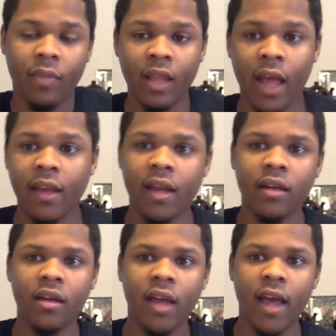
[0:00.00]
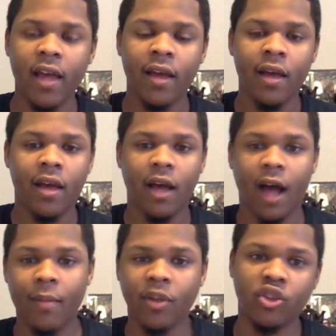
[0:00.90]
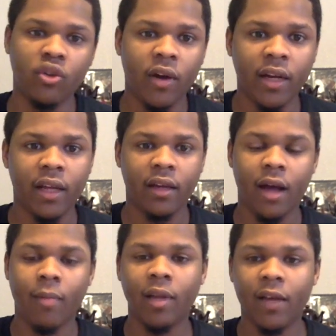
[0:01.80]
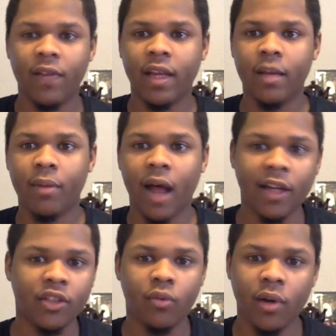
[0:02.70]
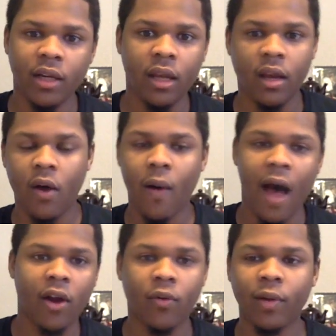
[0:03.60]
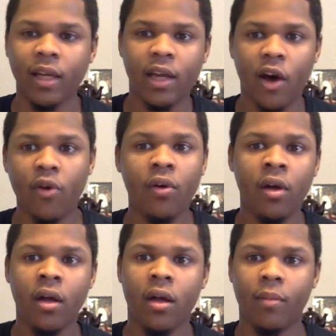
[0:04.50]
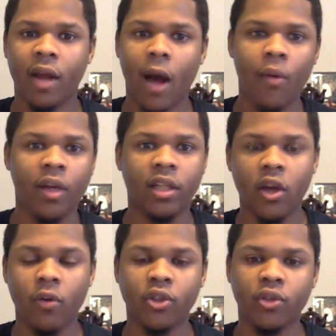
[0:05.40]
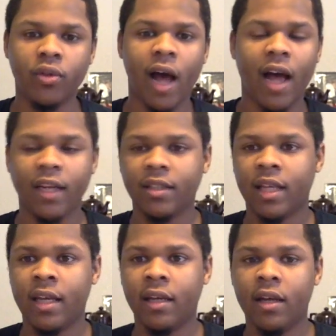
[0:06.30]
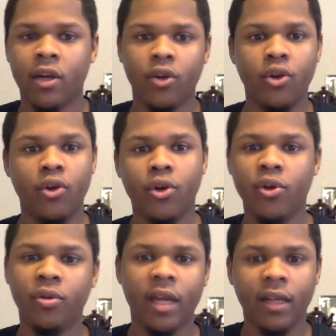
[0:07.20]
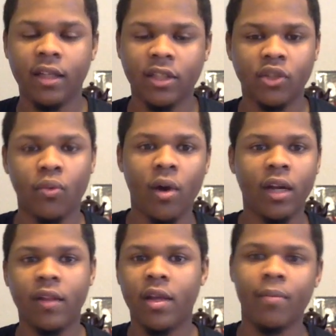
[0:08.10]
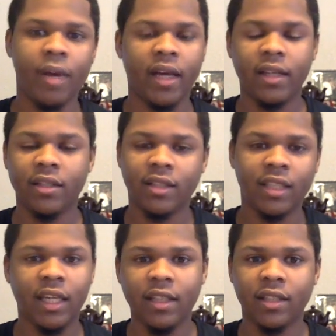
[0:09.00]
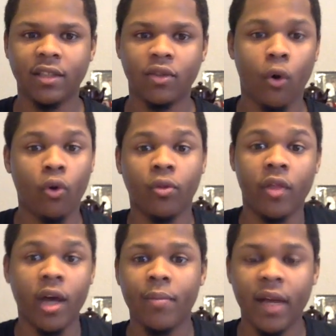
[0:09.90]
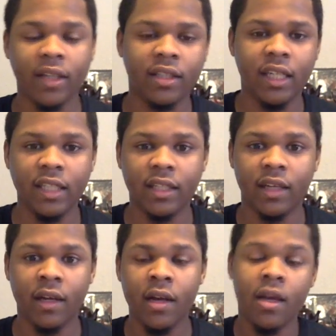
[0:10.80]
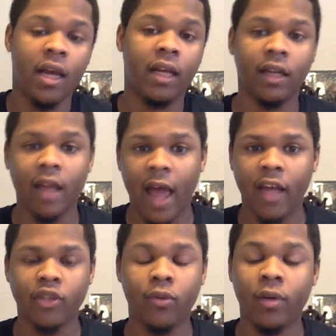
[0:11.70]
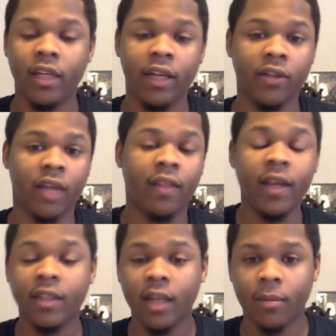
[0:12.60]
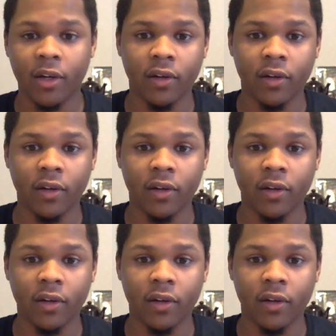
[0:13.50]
at the end of the day, I'm enjoying it. I'm loving it. But I just wanted to know. I don't really know, but I wanted to know what you guys think. Do you think this is one of the best seasons or the best season in the last 20 years? I think it's up there.